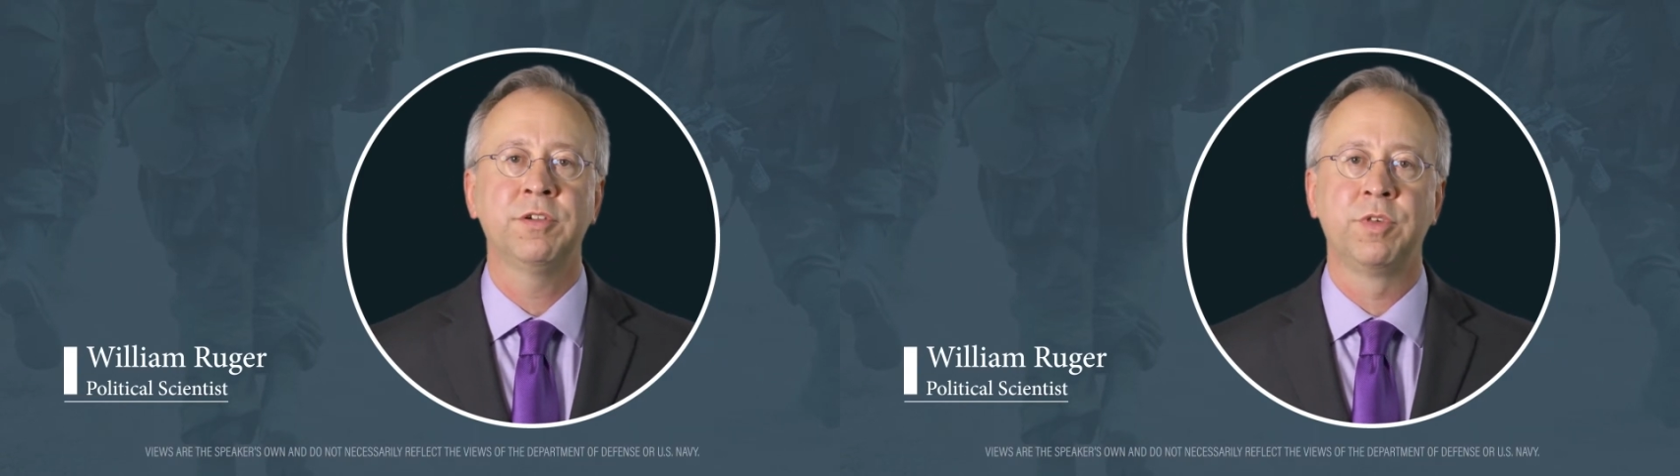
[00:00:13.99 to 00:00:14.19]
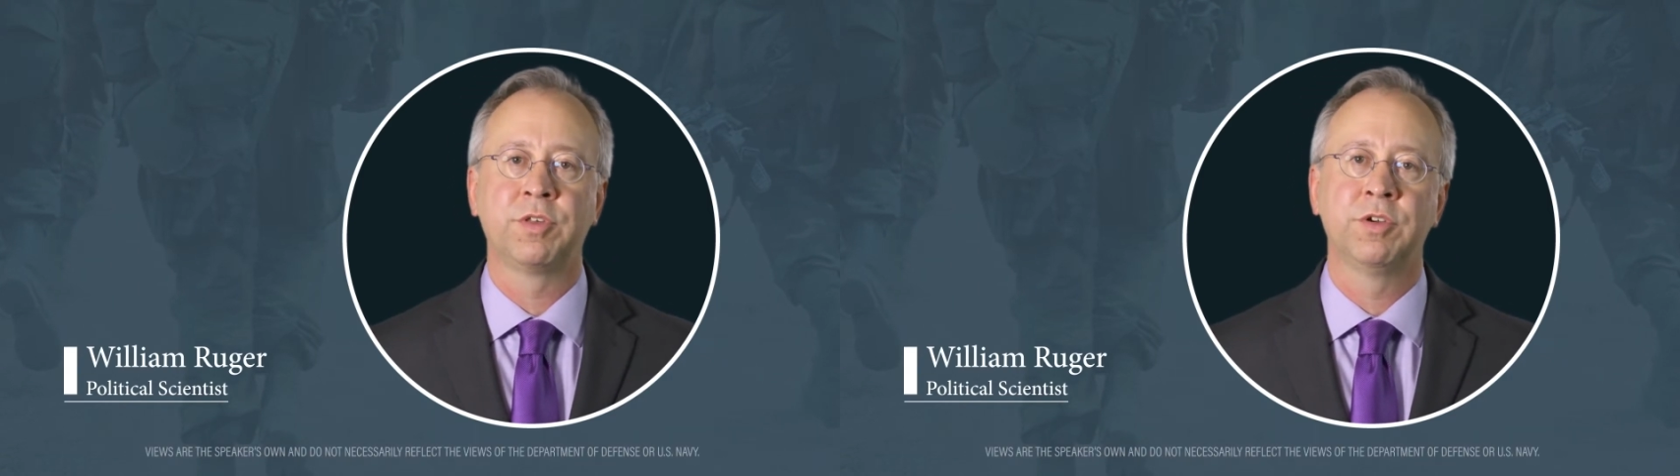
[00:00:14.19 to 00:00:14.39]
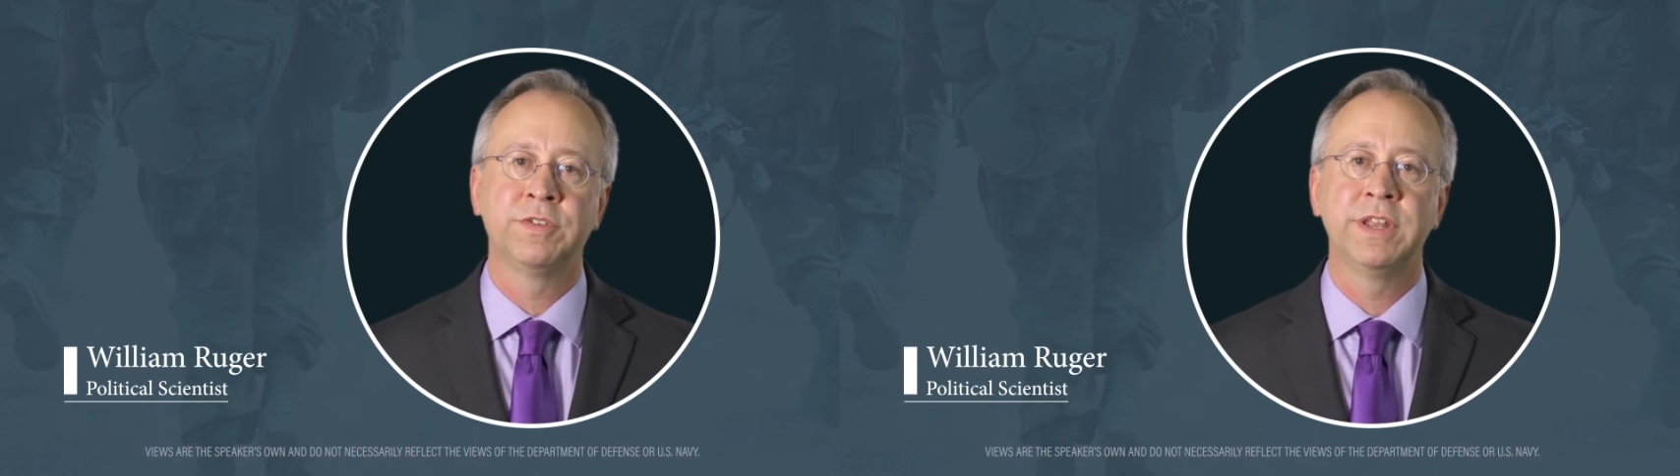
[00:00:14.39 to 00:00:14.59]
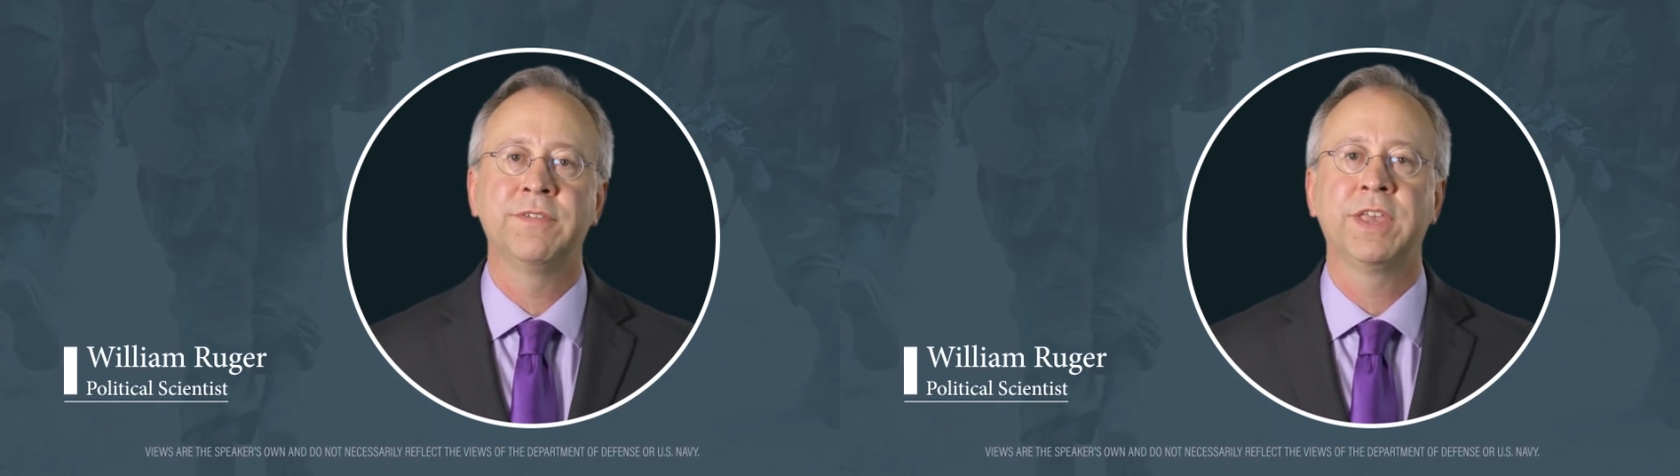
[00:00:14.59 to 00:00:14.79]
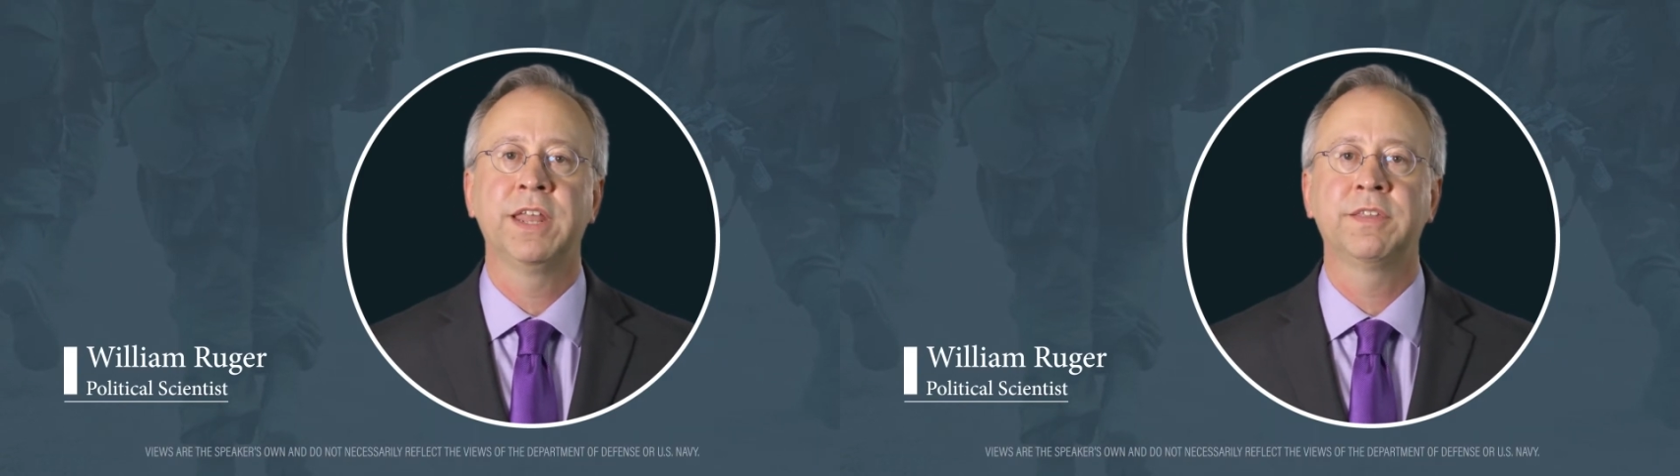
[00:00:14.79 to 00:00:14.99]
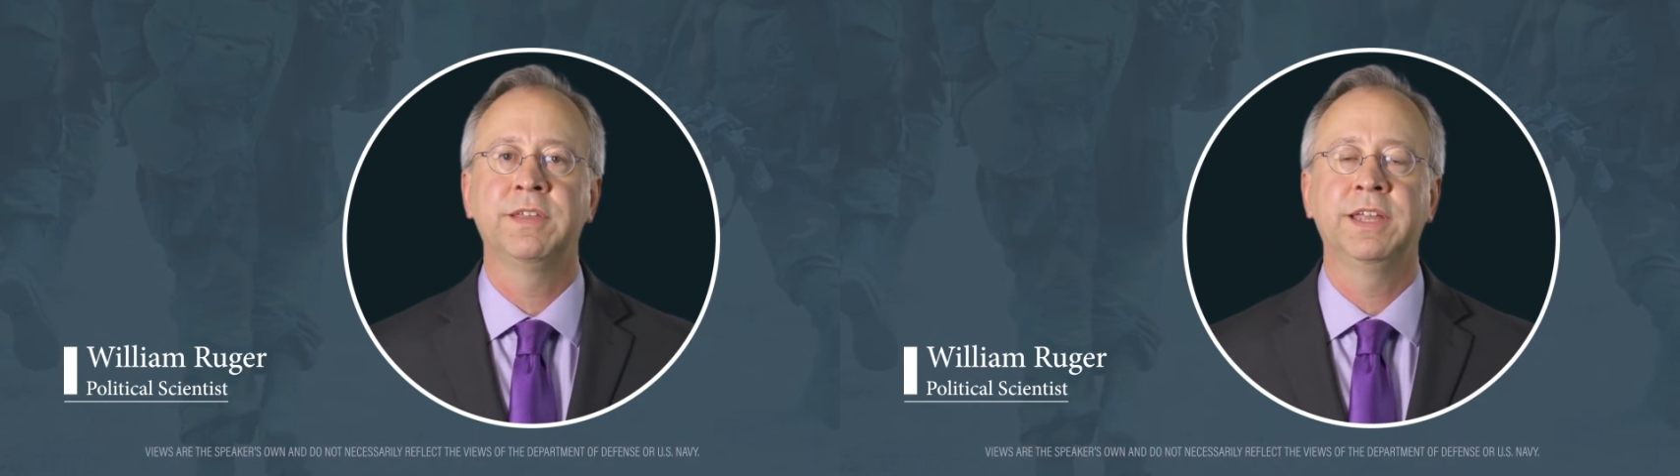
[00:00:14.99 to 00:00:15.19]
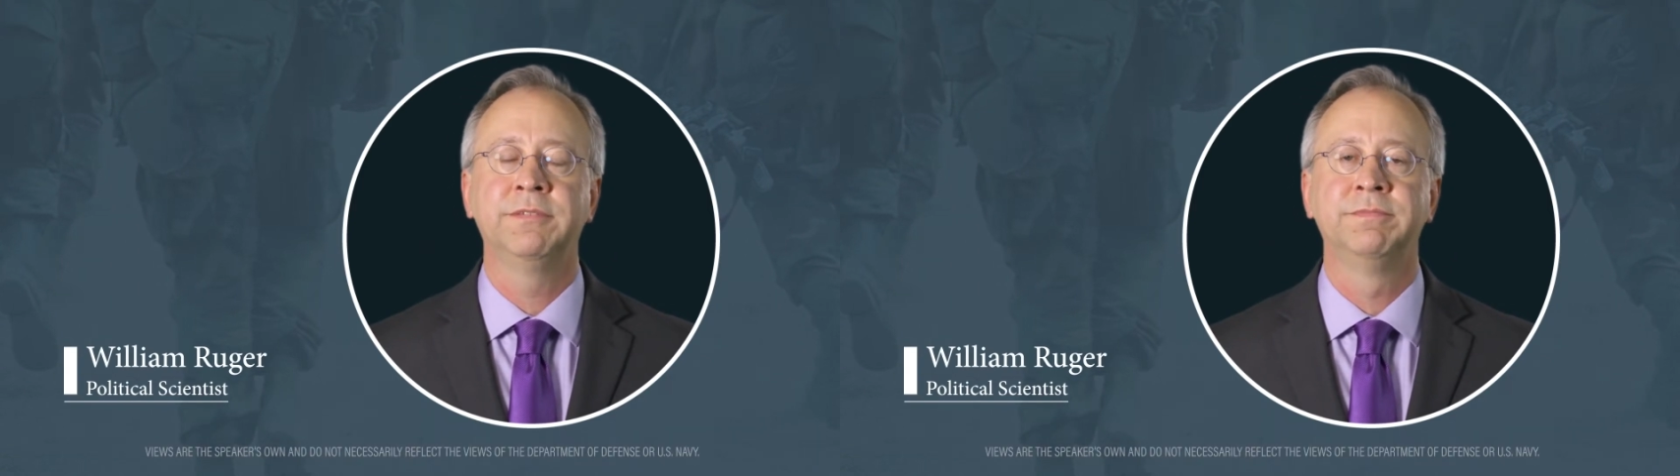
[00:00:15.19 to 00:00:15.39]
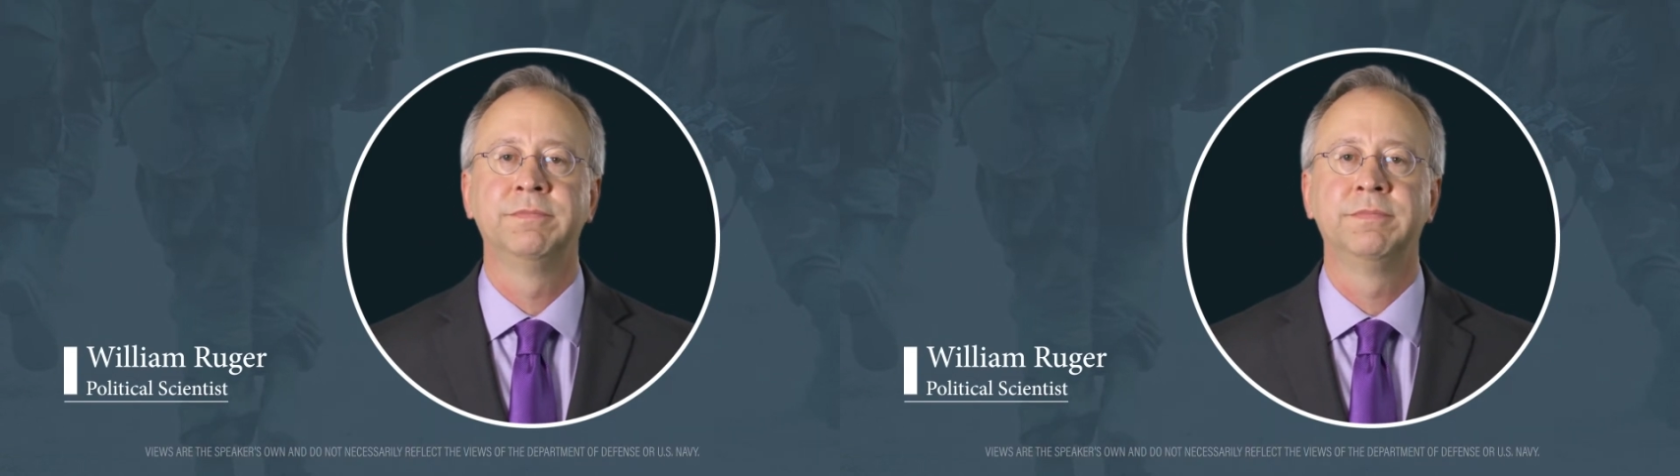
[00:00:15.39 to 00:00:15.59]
who served in Afghanistan,